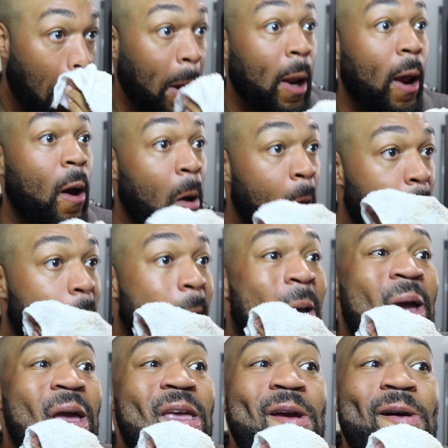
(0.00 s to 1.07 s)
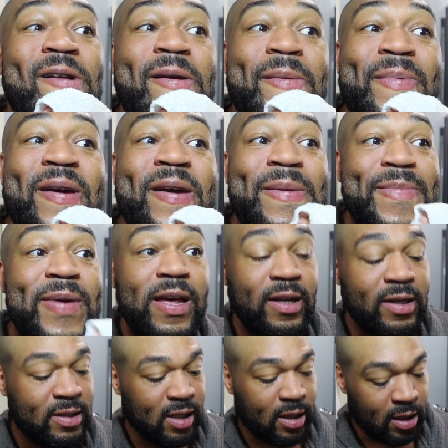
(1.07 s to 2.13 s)
you know, you wanna pay
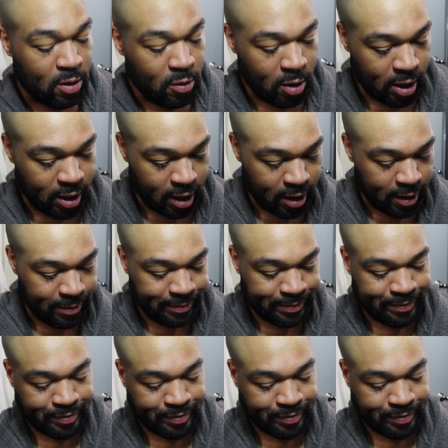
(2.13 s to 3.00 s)
bills and you wanna